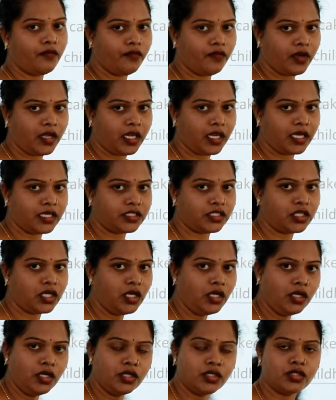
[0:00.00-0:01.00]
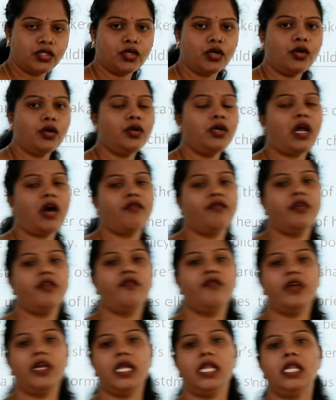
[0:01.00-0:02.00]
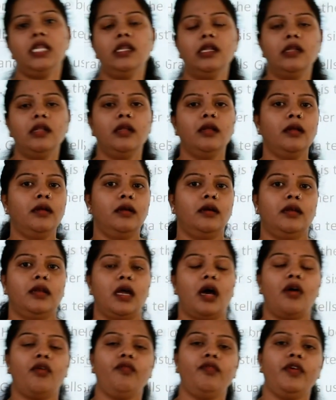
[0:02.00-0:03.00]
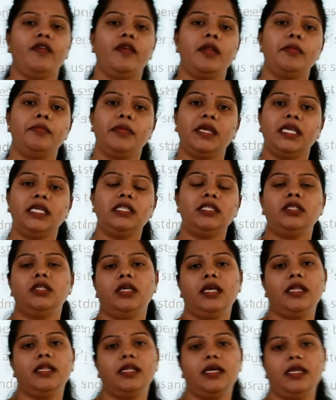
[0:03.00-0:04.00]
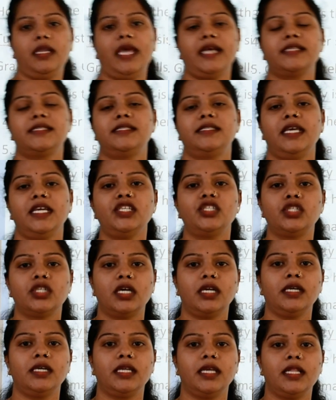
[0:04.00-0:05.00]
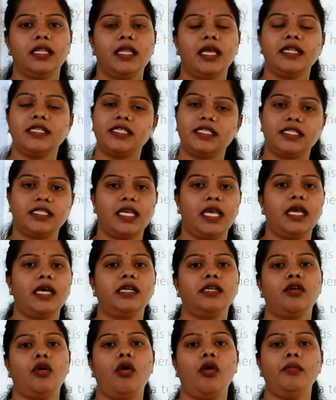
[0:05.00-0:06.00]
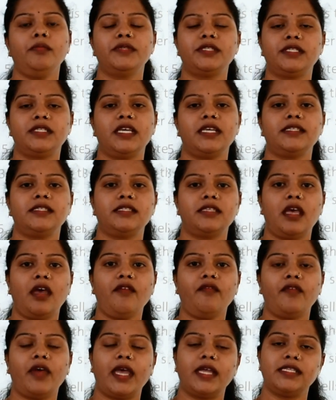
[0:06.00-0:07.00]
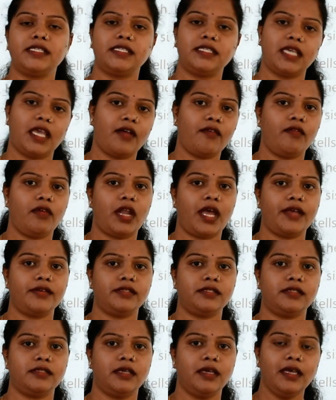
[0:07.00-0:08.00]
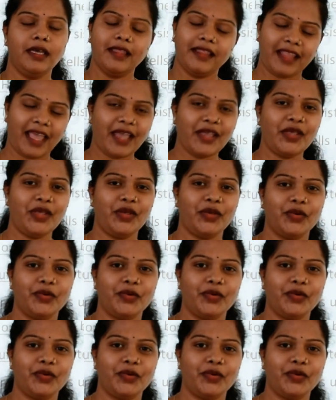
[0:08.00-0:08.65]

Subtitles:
village. So now we will meet in the next session. Till then, stay at home, stay safe and save lives. Thank